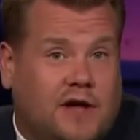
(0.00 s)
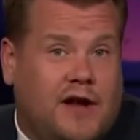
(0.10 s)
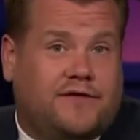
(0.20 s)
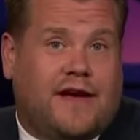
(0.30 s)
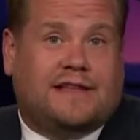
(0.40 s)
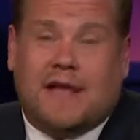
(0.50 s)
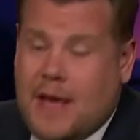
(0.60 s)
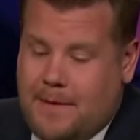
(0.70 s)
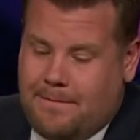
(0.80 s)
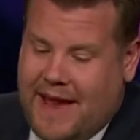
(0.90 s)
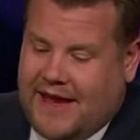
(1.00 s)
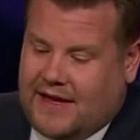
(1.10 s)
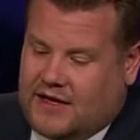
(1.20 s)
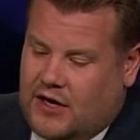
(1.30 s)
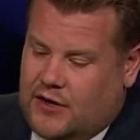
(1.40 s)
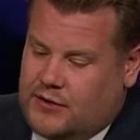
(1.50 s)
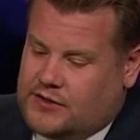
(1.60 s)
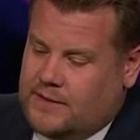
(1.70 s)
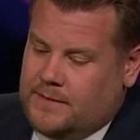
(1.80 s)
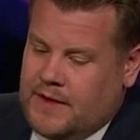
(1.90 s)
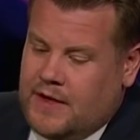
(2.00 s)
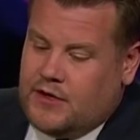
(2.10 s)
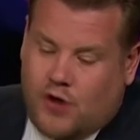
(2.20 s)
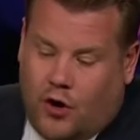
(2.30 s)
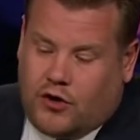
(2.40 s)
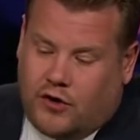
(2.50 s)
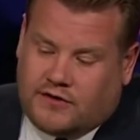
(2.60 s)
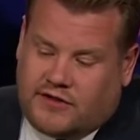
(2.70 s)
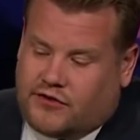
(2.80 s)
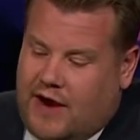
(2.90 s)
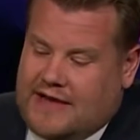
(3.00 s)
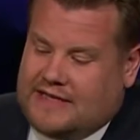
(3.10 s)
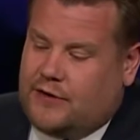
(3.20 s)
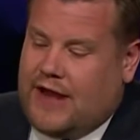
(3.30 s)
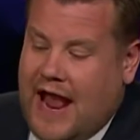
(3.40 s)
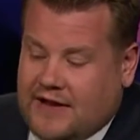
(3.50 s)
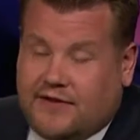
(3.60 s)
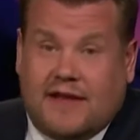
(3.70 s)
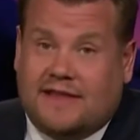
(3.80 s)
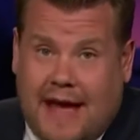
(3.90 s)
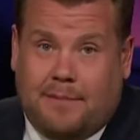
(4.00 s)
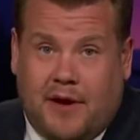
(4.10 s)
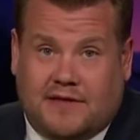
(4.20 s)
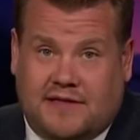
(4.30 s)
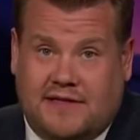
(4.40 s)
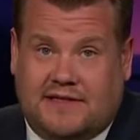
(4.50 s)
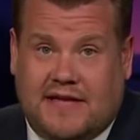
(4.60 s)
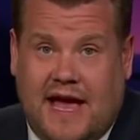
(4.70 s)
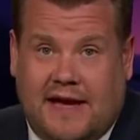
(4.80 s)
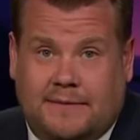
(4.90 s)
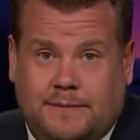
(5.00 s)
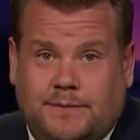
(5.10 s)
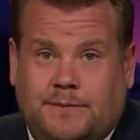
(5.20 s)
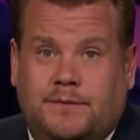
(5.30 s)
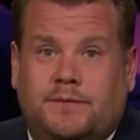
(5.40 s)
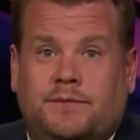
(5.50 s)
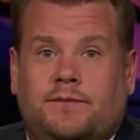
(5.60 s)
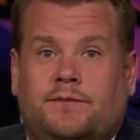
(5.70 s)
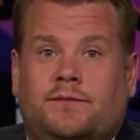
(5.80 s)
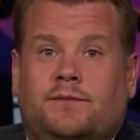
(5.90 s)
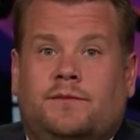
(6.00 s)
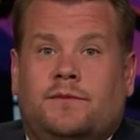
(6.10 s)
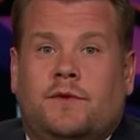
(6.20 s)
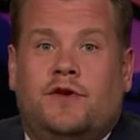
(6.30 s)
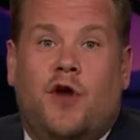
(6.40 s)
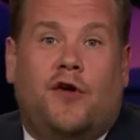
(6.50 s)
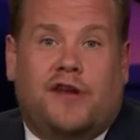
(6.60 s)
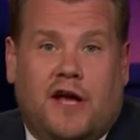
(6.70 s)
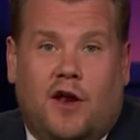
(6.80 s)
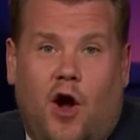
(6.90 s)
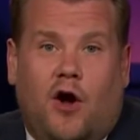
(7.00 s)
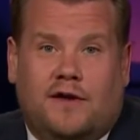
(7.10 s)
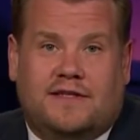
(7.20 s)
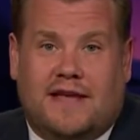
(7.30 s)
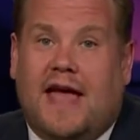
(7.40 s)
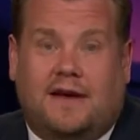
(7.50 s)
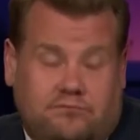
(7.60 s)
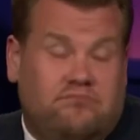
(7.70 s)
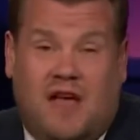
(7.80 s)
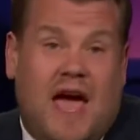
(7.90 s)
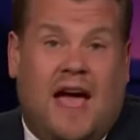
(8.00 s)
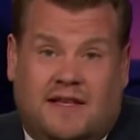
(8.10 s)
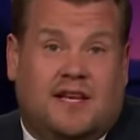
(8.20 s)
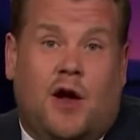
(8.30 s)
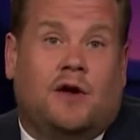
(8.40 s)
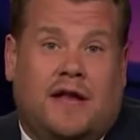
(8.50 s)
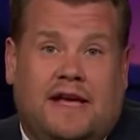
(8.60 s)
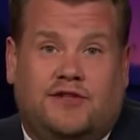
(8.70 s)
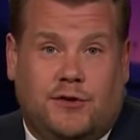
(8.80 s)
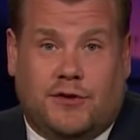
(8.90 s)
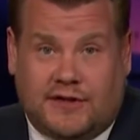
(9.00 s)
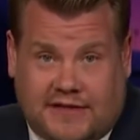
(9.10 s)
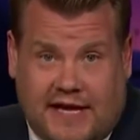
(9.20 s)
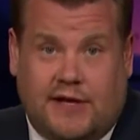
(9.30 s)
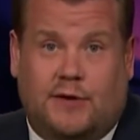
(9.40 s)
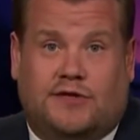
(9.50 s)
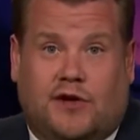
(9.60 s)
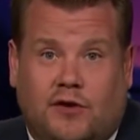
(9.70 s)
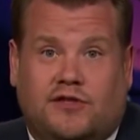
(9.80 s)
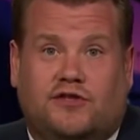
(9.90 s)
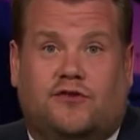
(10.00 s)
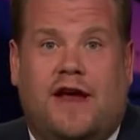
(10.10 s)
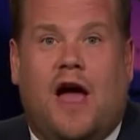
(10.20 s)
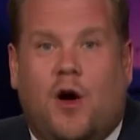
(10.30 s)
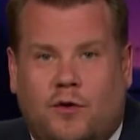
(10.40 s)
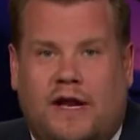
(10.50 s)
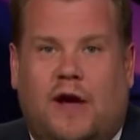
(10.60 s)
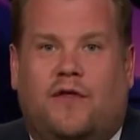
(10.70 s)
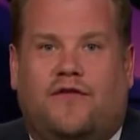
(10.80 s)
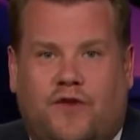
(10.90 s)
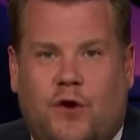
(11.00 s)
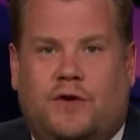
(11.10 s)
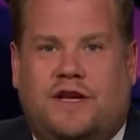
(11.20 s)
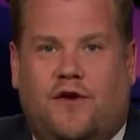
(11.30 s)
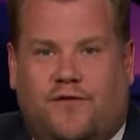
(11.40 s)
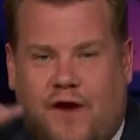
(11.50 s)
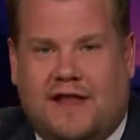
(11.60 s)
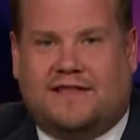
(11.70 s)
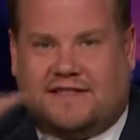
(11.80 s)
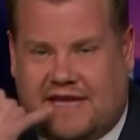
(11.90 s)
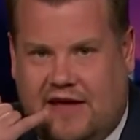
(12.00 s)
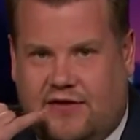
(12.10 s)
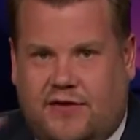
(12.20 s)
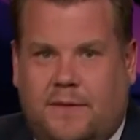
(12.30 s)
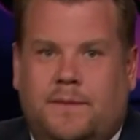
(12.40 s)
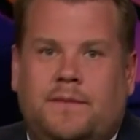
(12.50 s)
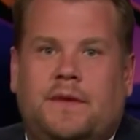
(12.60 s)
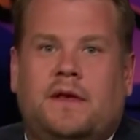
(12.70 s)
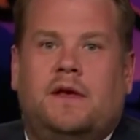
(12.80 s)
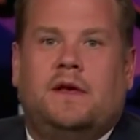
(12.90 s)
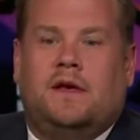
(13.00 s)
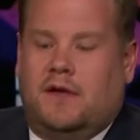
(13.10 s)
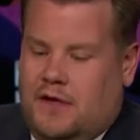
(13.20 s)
and those side effects may include not concentrating on anything that person is saying, nodding along and saying, yeah, totally, as you continue to concentrate only on the food in your friend's teeth,